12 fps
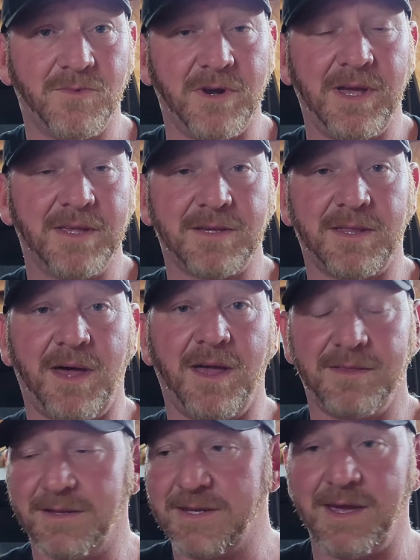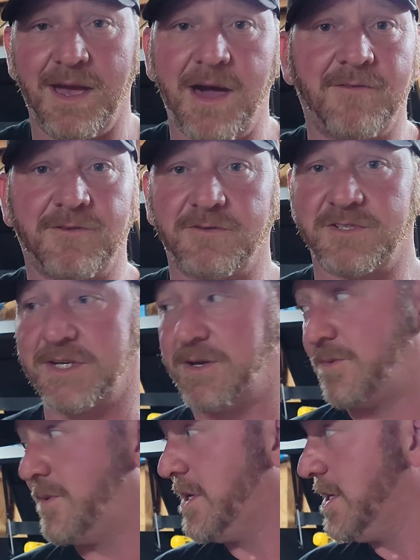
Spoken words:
when it hit the lot, the day after. So